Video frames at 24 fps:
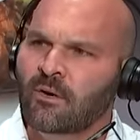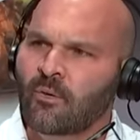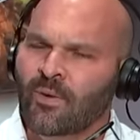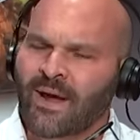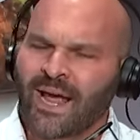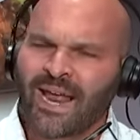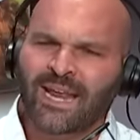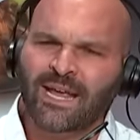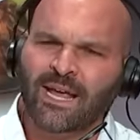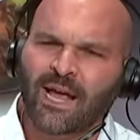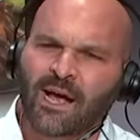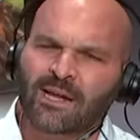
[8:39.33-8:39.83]
We
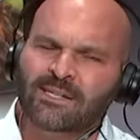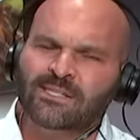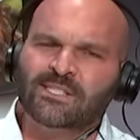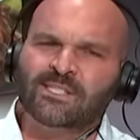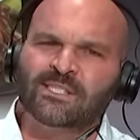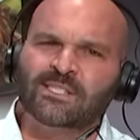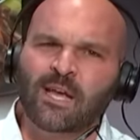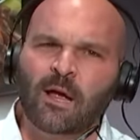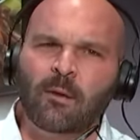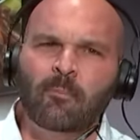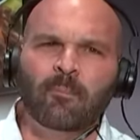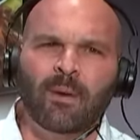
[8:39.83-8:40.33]
got to cut
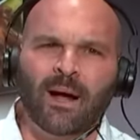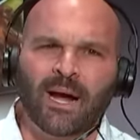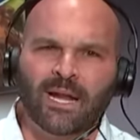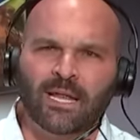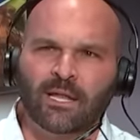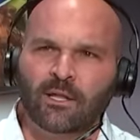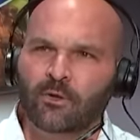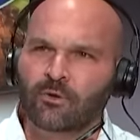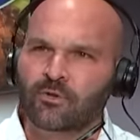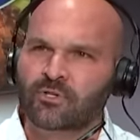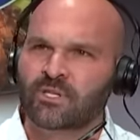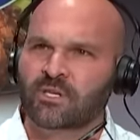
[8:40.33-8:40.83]

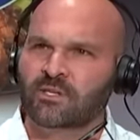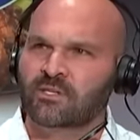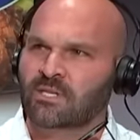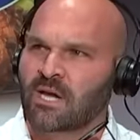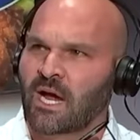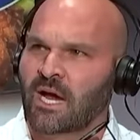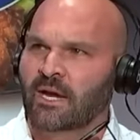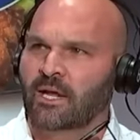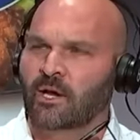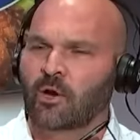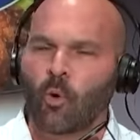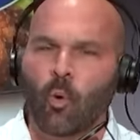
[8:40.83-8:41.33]
somebody loose to
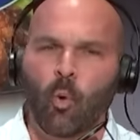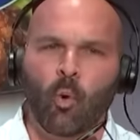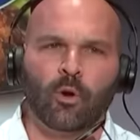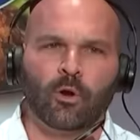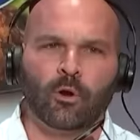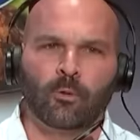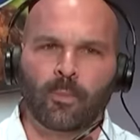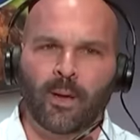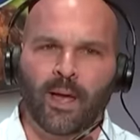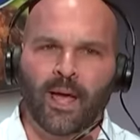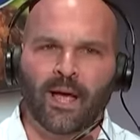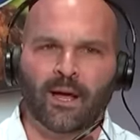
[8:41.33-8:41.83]
sign a
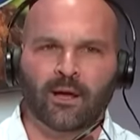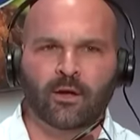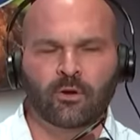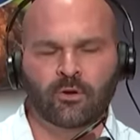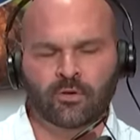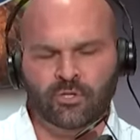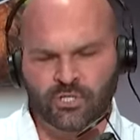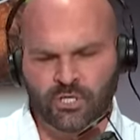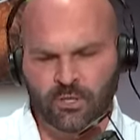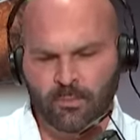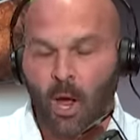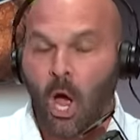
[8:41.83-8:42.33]
quarterback.
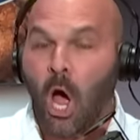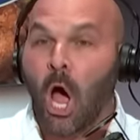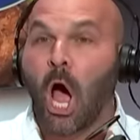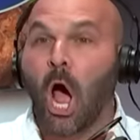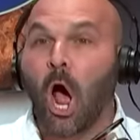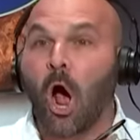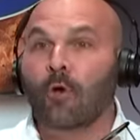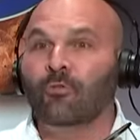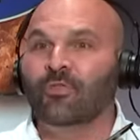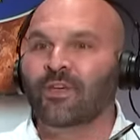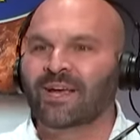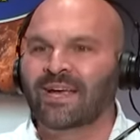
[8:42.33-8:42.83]

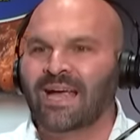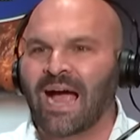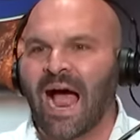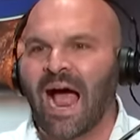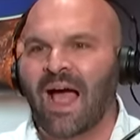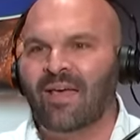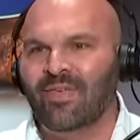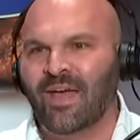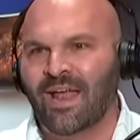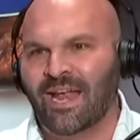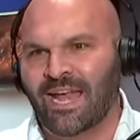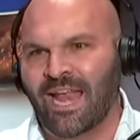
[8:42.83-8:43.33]
The
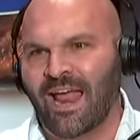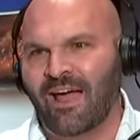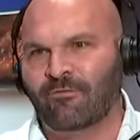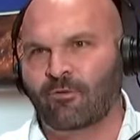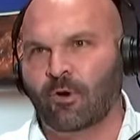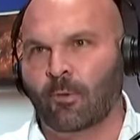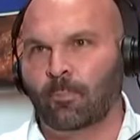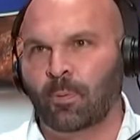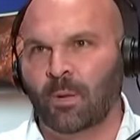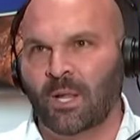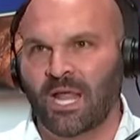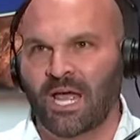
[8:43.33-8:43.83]
guy that
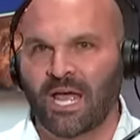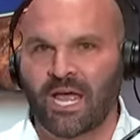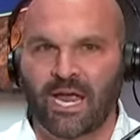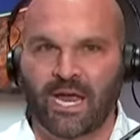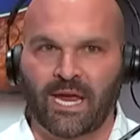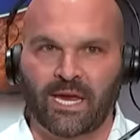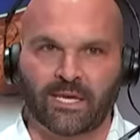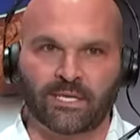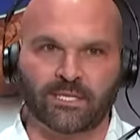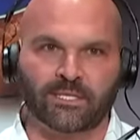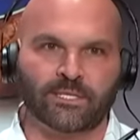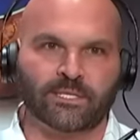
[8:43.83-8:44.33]
never
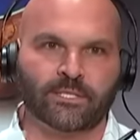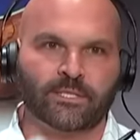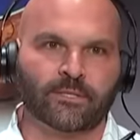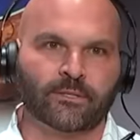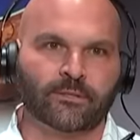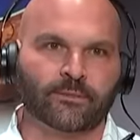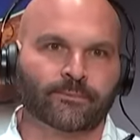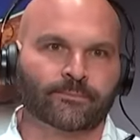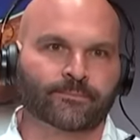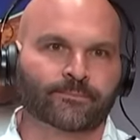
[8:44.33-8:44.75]
plays.